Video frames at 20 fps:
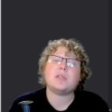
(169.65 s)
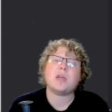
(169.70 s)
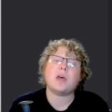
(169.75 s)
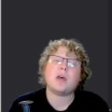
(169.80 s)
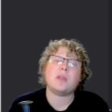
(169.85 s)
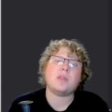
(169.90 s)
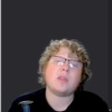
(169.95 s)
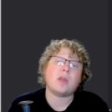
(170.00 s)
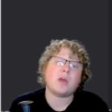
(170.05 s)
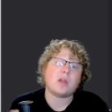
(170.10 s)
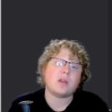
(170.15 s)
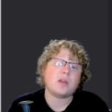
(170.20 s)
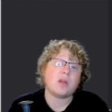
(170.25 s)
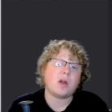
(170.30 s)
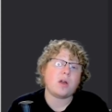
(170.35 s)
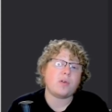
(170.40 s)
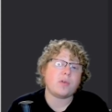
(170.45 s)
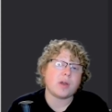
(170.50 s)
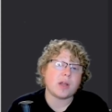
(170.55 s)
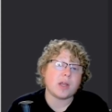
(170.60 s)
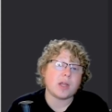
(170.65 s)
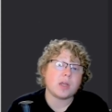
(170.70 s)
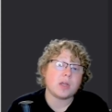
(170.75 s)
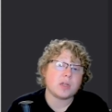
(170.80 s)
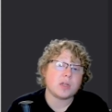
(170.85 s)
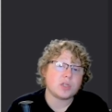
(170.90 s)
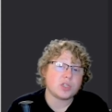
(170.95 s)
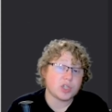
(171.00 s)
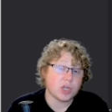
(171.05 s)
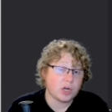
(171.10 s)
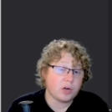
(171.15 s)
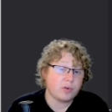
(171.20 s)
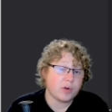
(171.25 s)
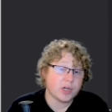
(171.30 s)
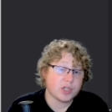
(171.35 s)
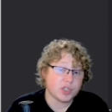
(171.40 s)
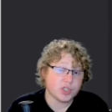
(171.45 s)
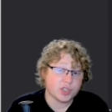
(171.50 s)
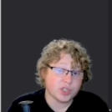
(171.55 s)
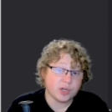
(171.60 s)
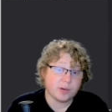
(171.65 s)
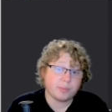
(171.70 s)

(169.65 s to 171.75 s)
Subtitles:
on the Adari generation ship